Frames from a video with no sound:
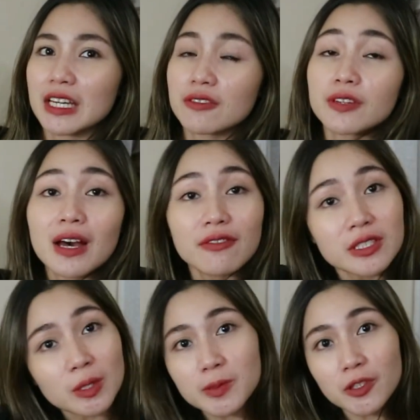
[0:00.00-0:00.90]
If you
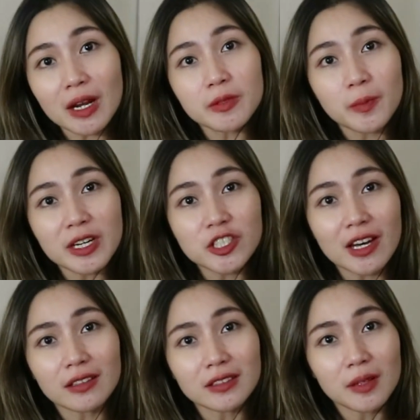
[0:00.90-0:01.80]
haven't subscribed to my
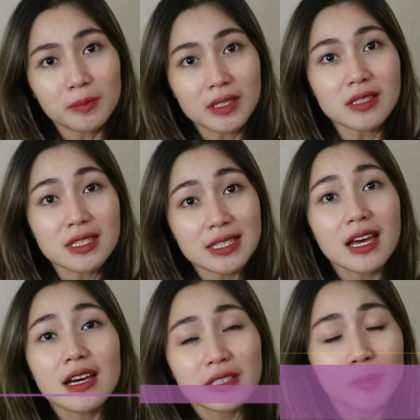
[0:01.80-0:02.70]
channel yet, please
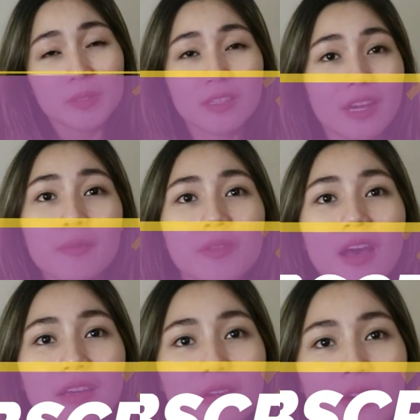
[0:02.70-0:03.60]
subscribe na
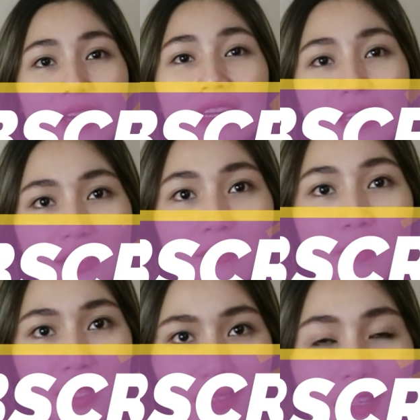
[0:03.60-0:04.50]
kayo and hit the
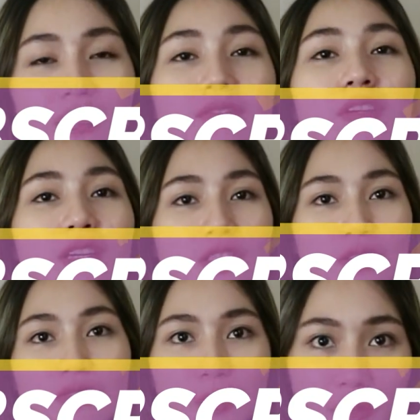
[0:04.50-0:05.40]
bell
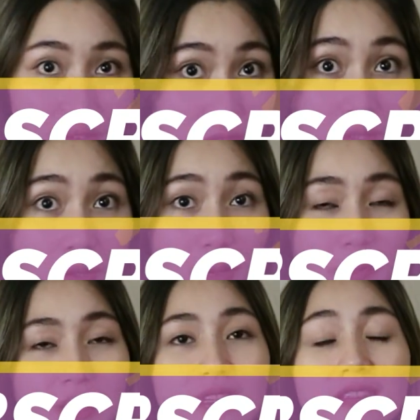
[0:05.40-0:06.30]
notification for more video
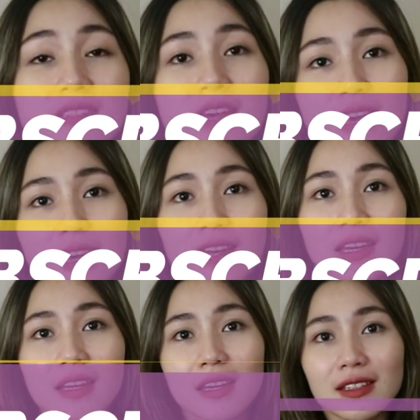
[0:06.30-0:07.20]
updates.
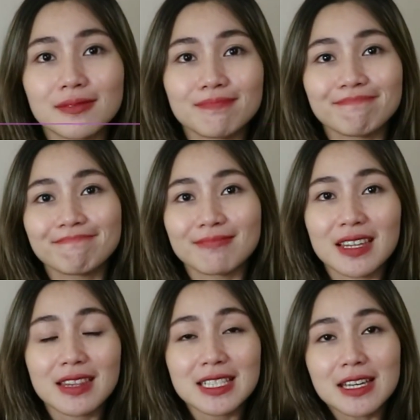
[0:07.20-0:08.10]
And
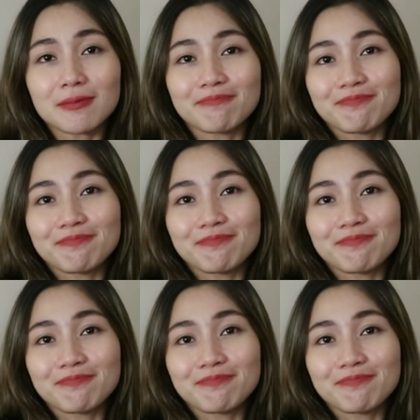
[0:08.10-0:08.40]
that's it.